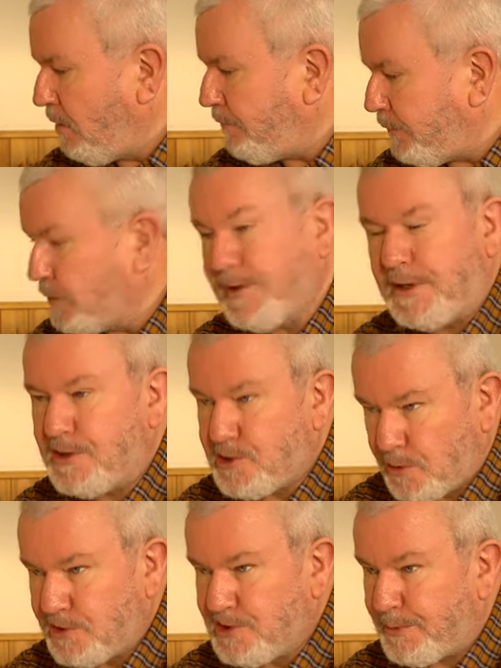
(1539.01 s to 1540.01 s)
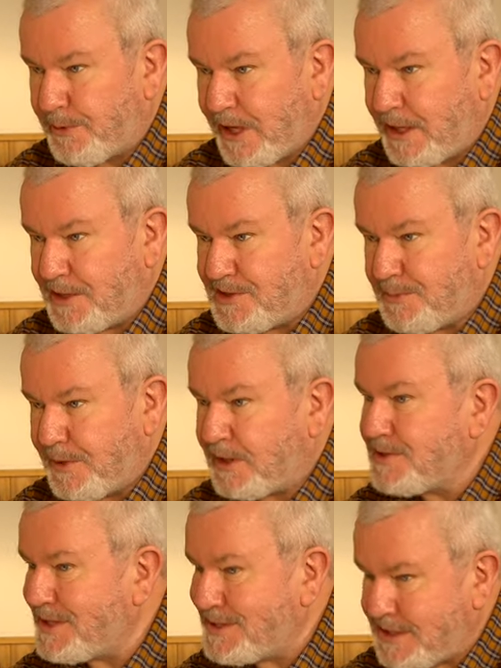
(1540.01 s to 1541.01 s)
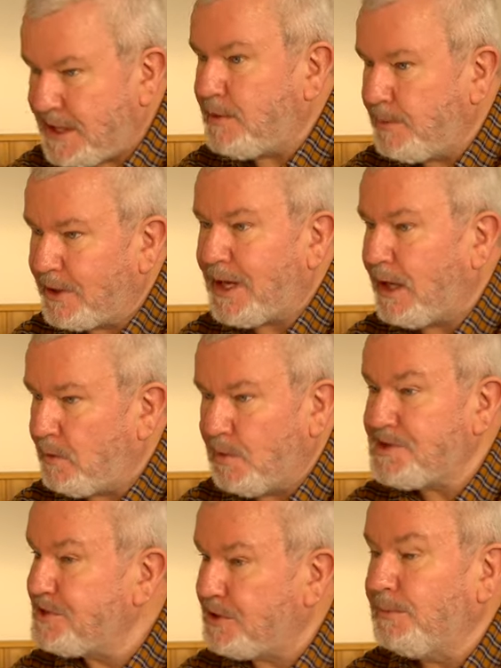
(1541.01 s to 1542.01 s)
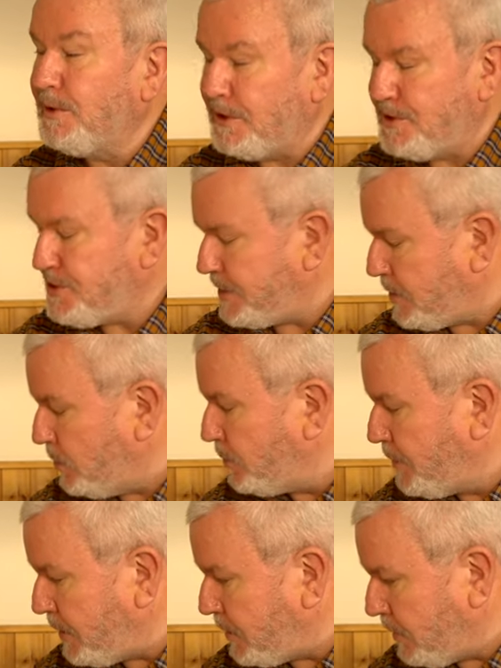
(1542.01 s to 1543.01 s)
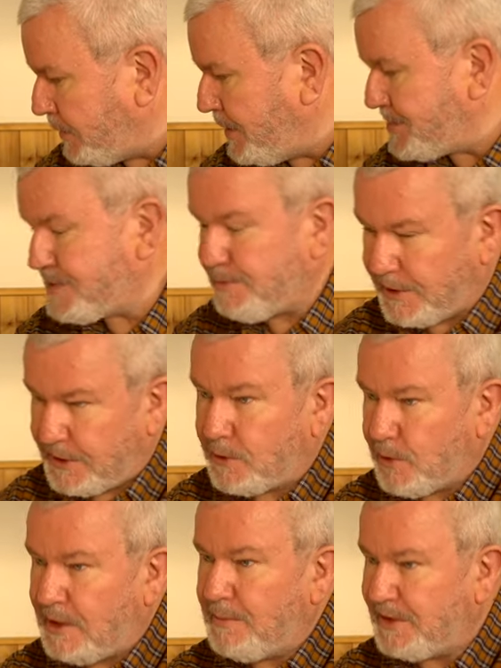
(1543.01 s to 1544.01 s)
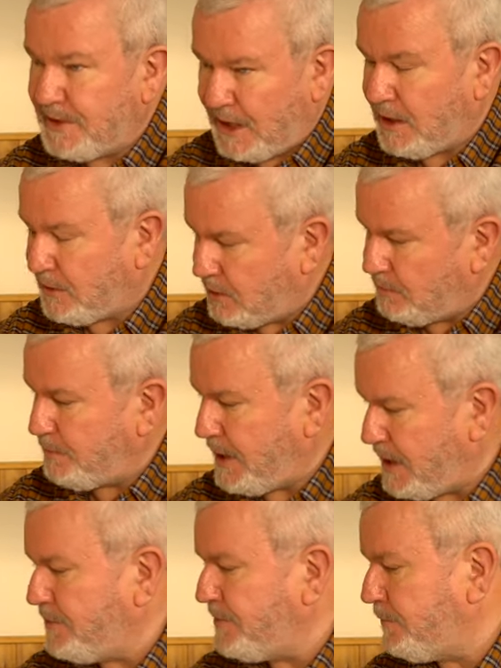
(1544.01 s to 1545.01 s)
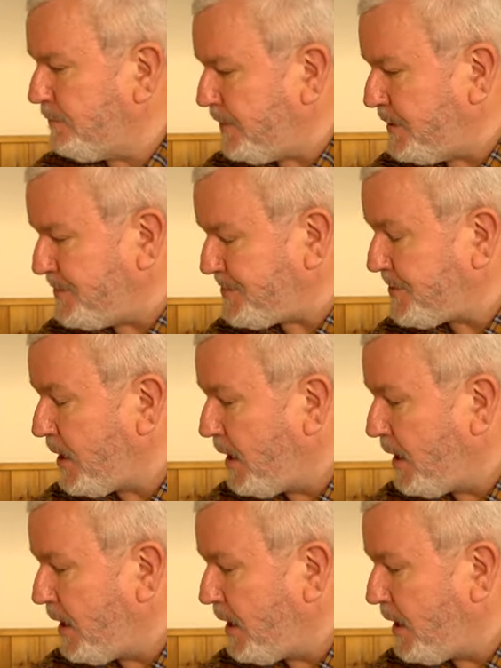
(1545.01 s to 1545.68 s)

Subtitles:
for the insurance brigades, because the city brigade wasn't obliged to go there unless by agreement and on payment of fees.